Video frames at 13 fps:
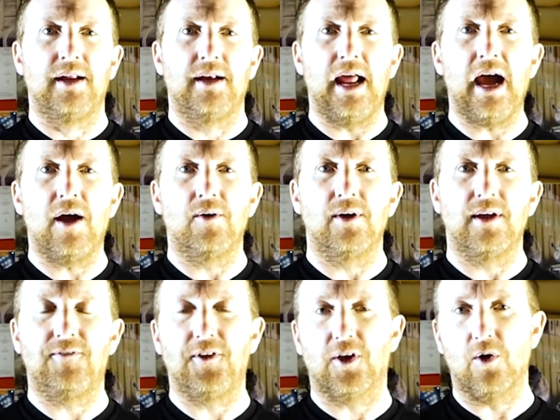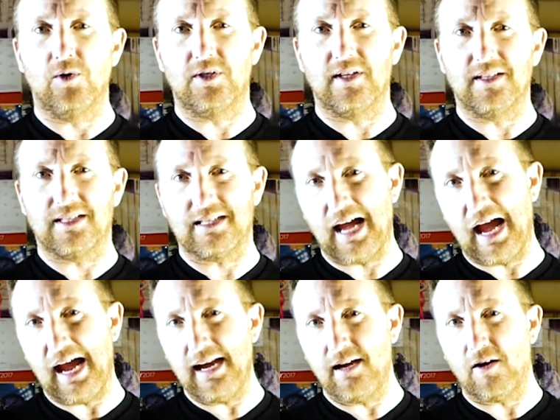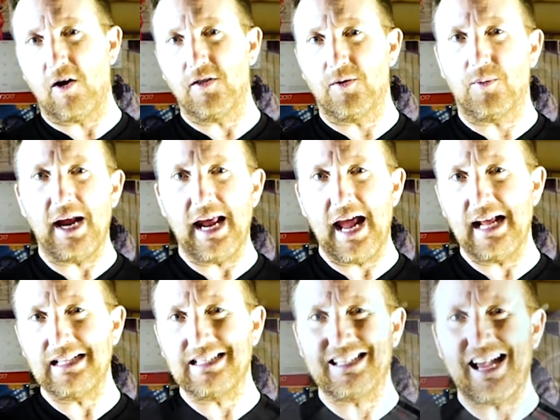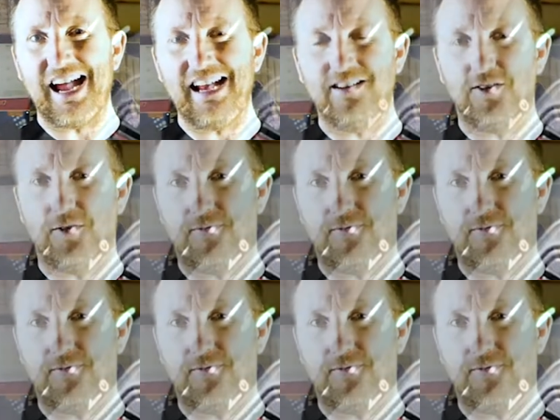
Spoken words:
Now, if you go to the side, on the right-hand side, you'll